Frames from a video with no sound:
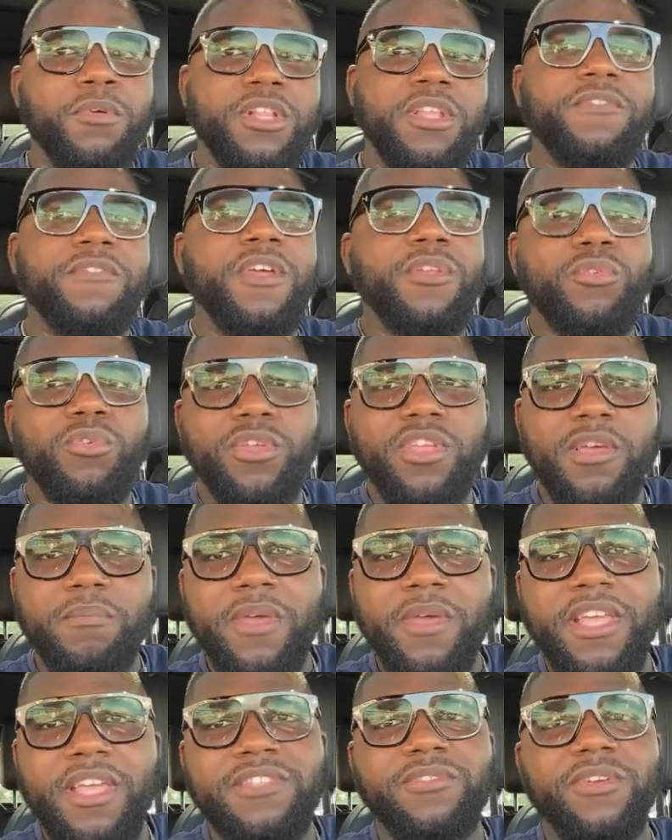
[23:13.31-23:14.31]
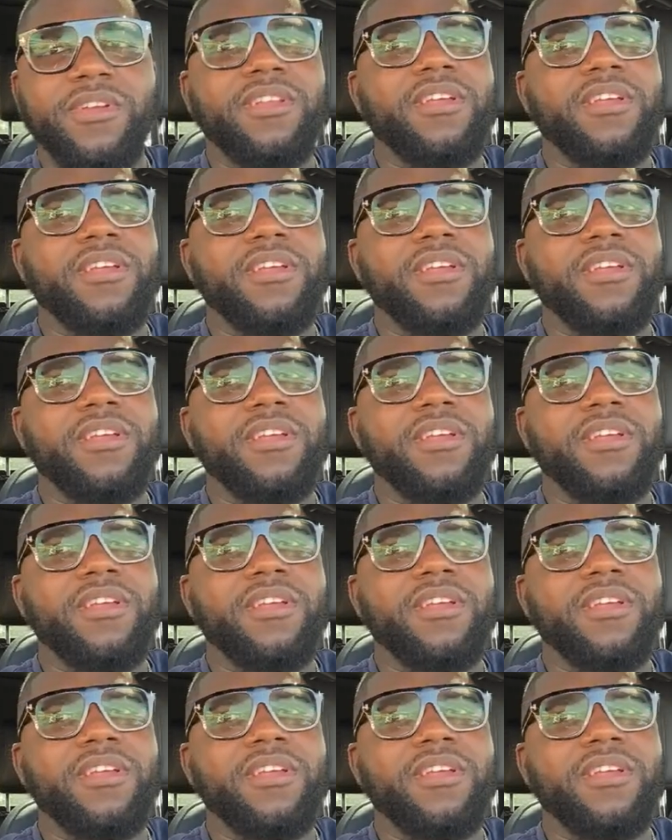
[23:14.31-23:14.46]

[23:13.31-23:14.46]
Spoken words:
if you know your best friend